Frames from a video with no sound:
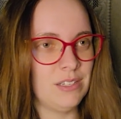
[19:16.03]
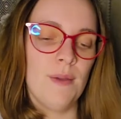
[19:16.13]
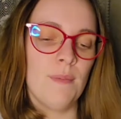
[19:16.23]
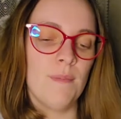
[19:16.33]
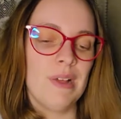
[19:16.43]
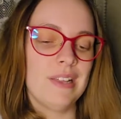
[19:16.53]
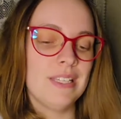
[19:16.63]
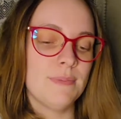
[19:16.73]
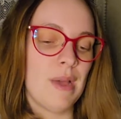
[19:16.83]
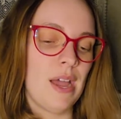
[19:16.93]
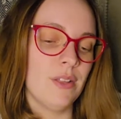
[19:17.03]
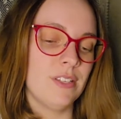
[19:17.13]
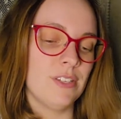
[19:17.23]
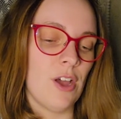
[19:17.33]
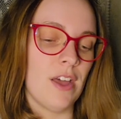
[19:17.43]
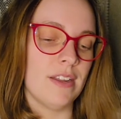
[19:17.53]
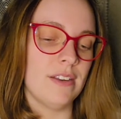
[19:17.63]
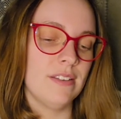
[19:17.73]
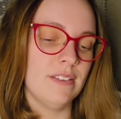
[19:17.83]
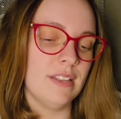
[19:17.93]
Meli smiled and
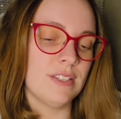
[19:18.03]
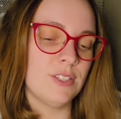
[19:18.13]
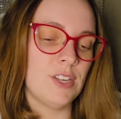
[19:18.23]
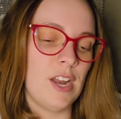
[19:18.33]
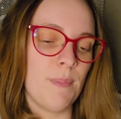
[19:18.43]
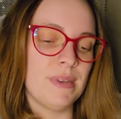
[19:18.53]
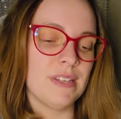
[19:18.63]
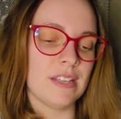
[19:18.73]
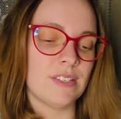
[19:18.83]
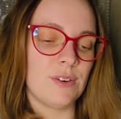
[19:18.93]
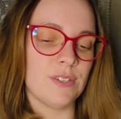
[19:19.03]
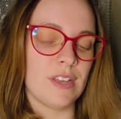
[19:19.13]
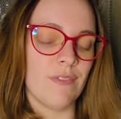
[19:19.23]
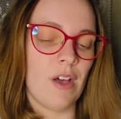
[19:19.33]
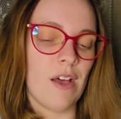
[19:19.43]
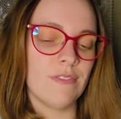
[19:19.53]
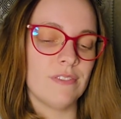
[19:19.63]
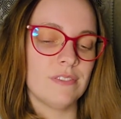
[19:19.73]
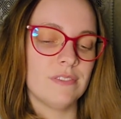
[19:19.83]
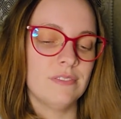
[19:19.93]
nodded, then stood up and dusted herself off.
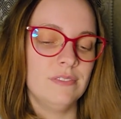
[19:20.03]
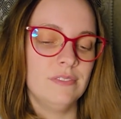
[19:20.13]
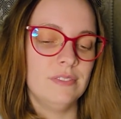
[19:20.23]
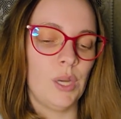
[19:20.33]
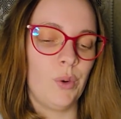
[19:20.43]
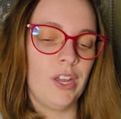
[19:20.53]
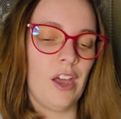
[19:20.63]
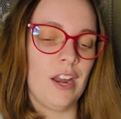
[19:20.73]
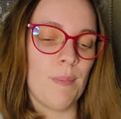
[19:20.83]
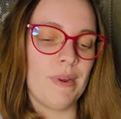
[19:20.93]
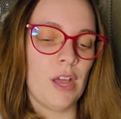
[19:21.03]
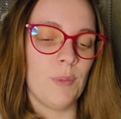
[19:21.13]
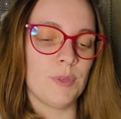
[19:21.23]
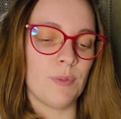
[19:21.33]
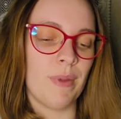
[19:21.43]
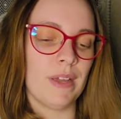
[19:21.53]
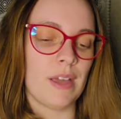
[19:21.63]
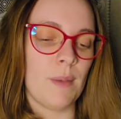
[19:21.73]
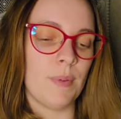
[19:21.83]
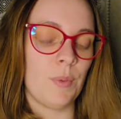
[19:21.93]
Tony got up and helped her pick
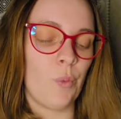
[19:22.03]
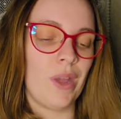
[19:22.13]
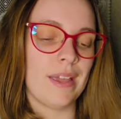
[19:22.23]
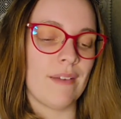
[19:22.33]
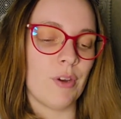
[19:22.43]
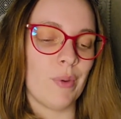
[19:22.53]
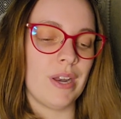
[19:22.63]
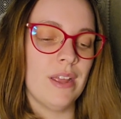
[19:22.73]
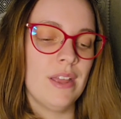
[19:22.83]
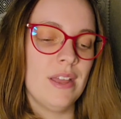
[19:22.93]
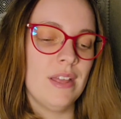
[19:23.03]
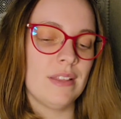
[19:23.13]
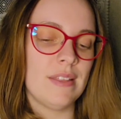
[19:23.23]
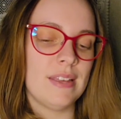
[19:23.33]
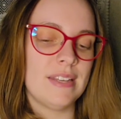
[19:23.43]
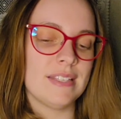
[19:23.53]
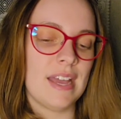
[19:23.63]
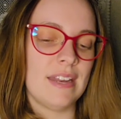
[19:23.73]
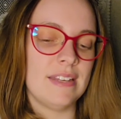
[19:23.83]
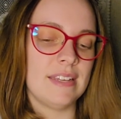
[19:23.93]
up and wake everyone. Then they
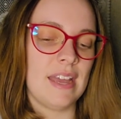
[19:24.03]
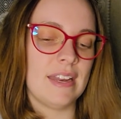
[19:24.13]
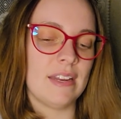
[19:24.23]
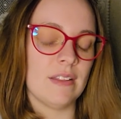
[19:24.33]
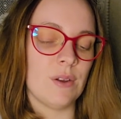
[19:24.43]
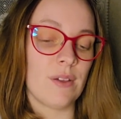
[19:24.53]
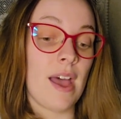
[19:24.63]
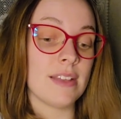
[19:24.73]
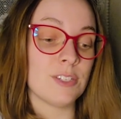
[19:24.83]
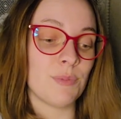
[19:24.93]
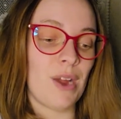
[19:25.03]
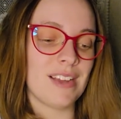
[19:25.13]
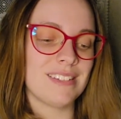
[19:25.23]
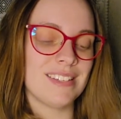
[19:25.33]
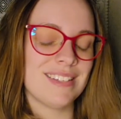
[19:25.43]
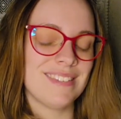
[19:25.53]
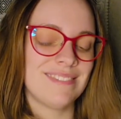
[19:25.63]
decided to get in a little caster practice.